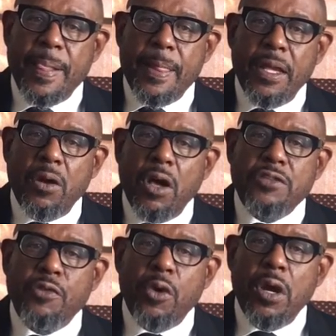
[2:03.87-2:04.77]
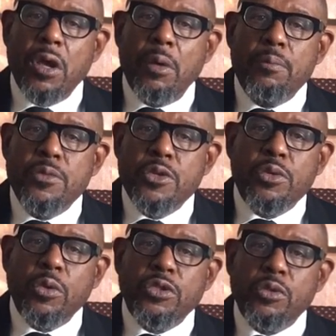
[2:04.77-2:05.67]
It calls for
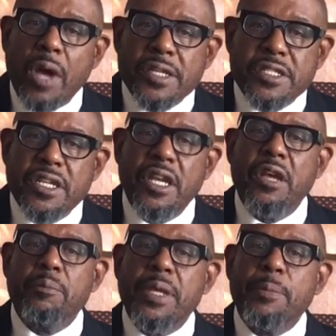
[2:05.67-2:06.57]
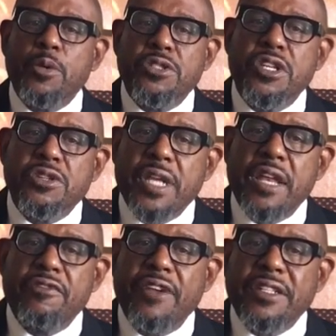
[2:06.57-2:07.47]
mutual trust, people-centered and
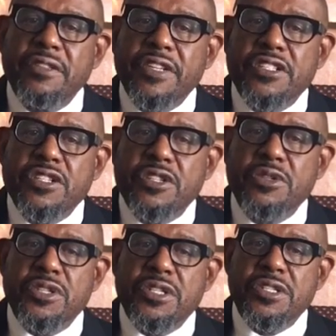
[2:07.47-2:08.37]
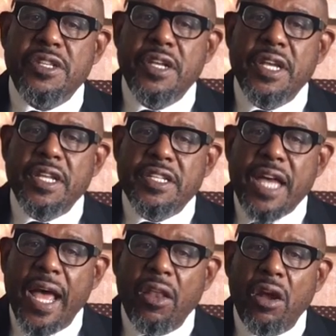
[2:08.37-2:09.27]
effective institutions,
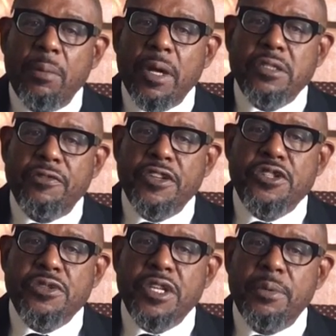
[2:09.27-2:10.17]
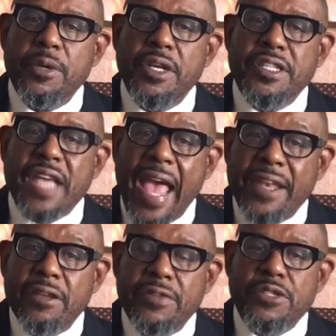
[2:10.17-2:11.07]
dialogue amongst officials and communities and
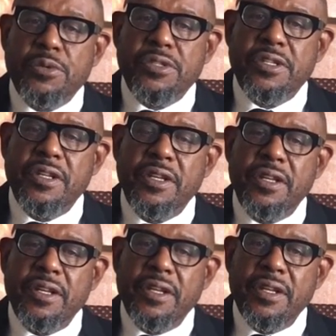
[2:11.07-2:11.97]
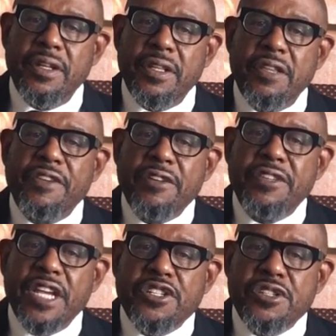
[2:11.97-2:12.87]
individuals. The
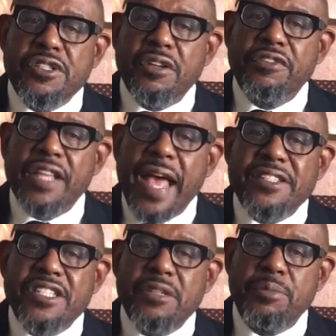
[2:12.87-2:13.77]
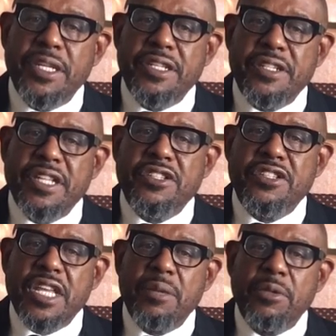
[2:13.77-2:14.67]
foundations of lasting peace and
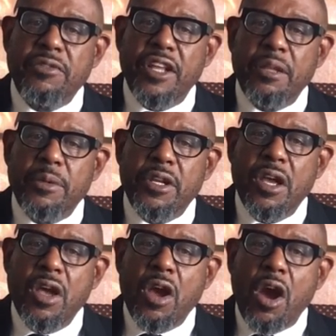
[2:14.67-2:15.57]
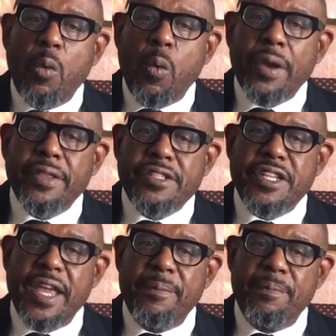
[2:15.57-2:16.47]
sustainable development are one and the same.